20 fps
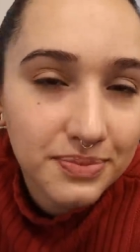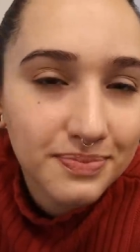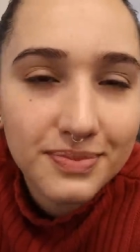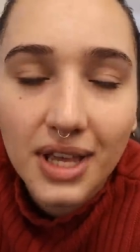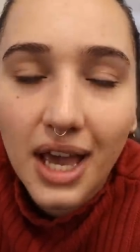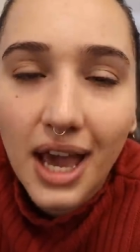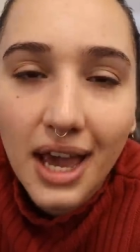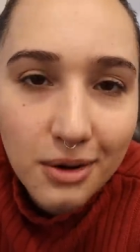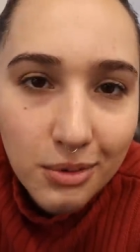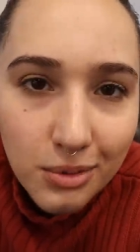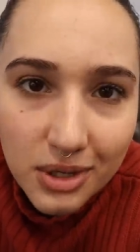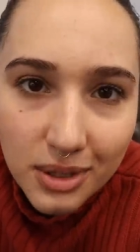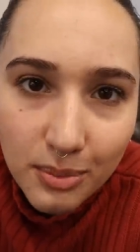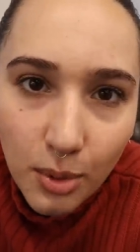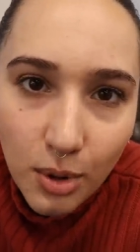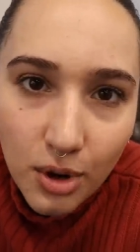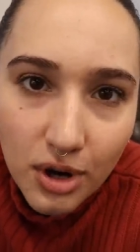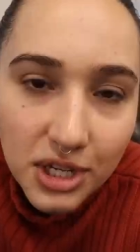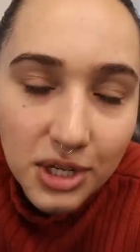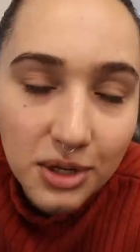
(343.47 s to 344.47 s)
I don't want to
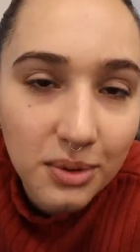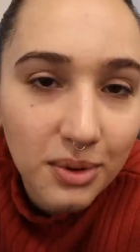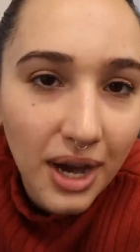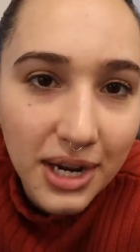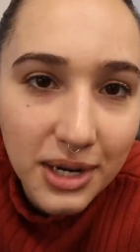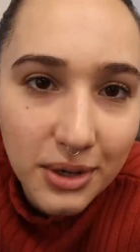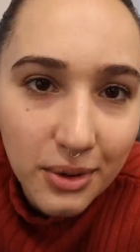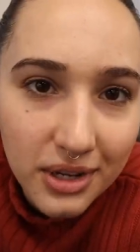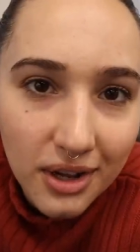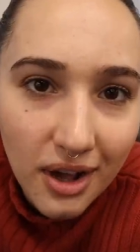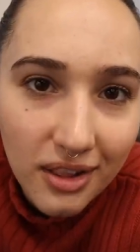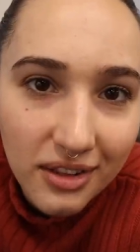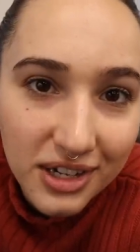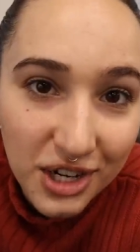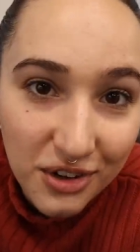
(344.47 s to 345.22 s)
bore you. I know y'all are